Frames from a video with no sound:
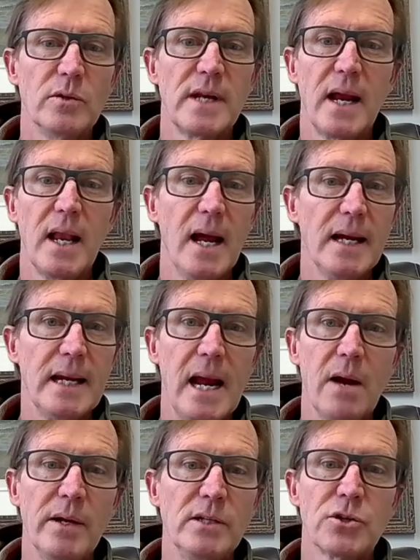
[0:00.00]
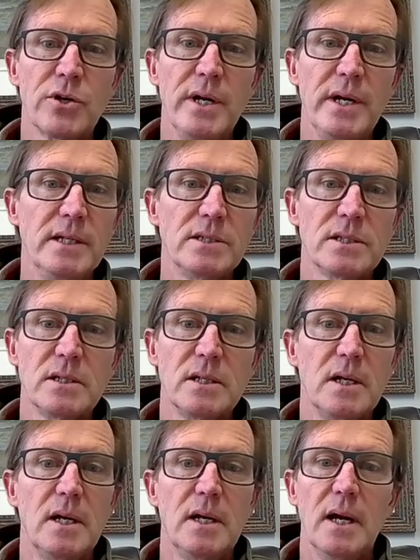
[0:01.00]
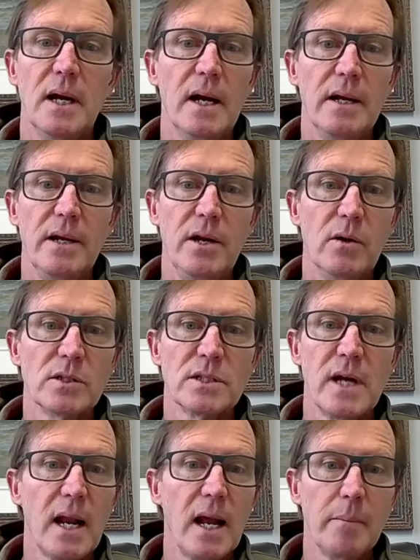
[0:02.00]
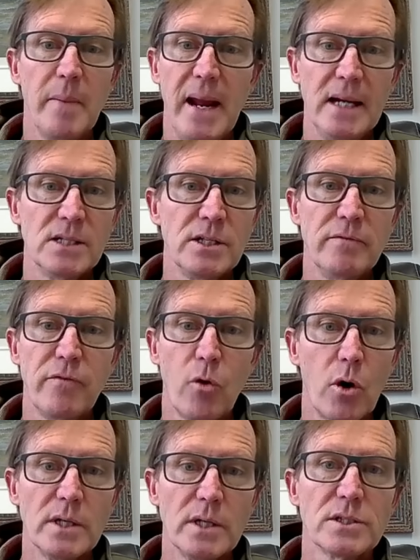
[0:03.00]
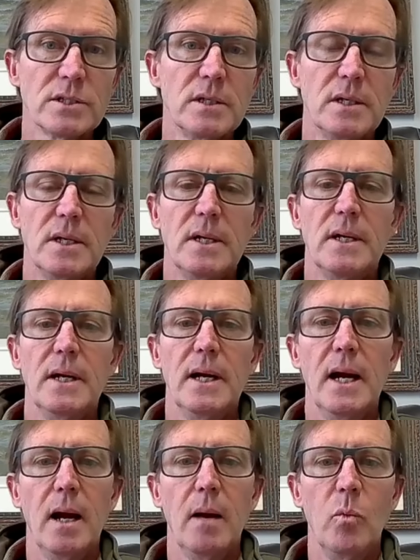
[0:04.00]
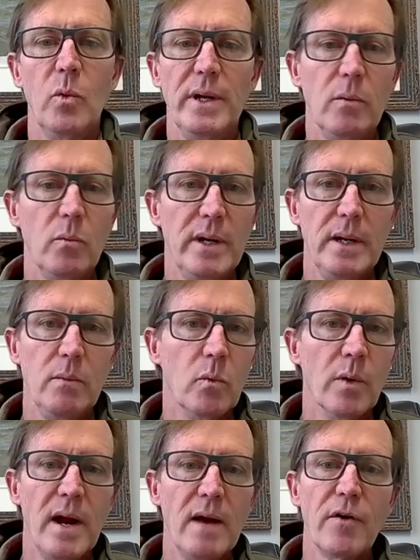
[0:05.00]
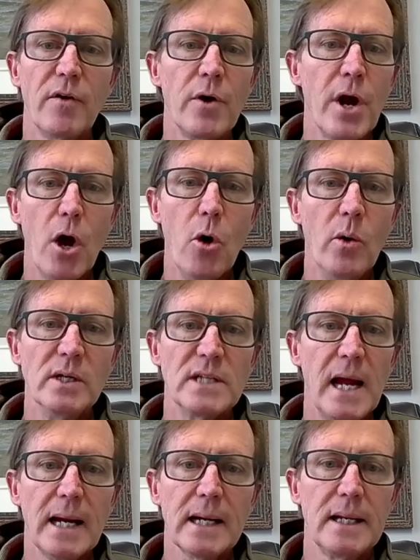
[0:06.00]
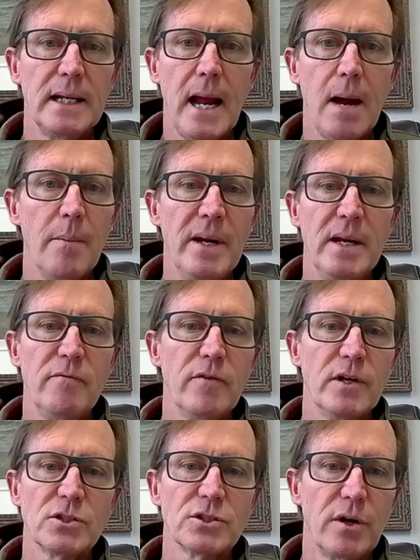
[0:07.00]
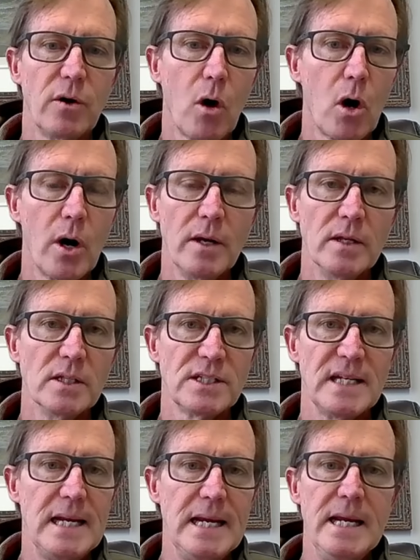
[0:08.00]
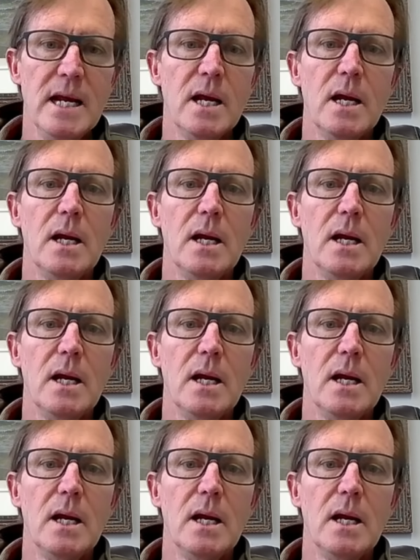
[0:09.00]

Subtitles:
It's not like counting trees. It's not like managing forests. We will never know exactly how many fish there are in the sea.